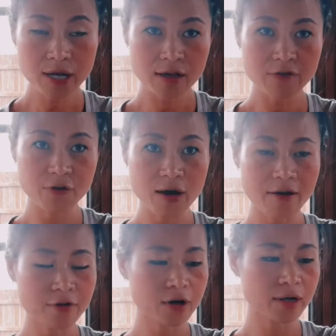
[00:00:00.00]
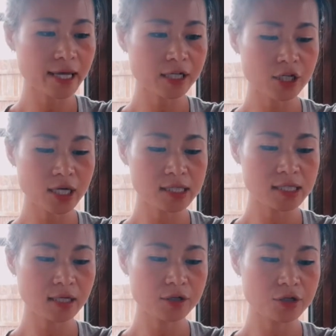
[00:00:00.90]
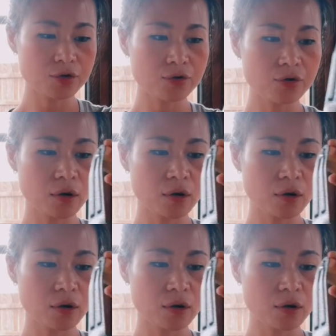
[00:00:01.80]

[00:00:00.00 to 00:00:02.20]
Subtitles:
if you ever get a chance to